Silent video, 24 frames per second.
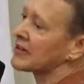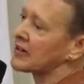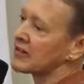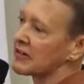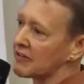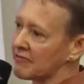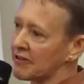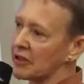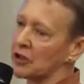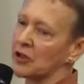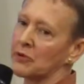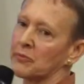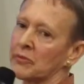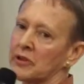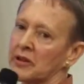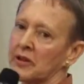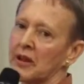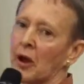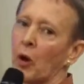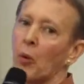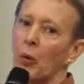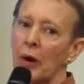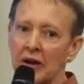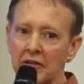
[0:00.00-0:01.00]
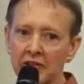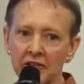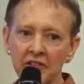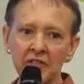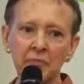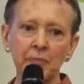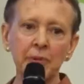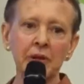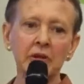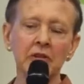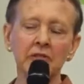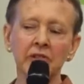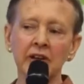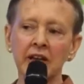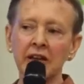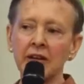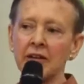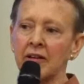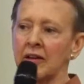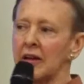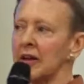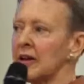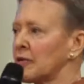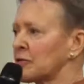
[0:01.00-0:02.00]
development, awareness
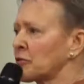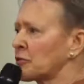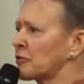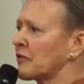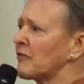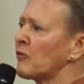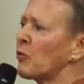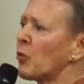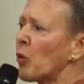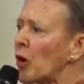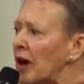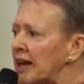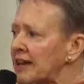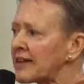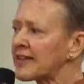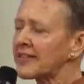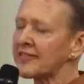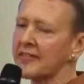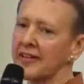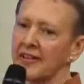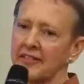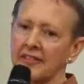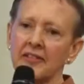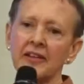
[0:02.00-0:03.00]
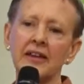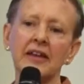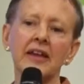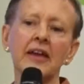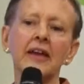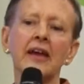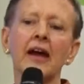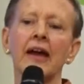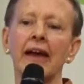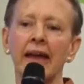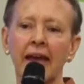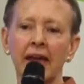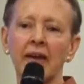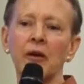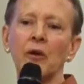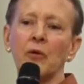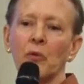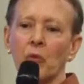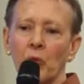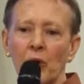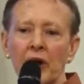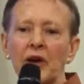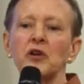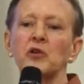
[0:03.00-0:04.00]
building, sort of what is SEA,
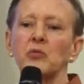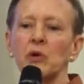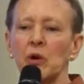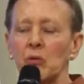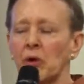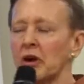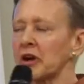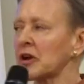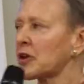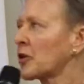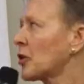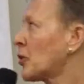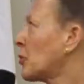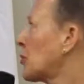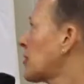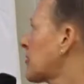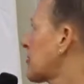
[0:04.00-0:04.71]
where do we want to go with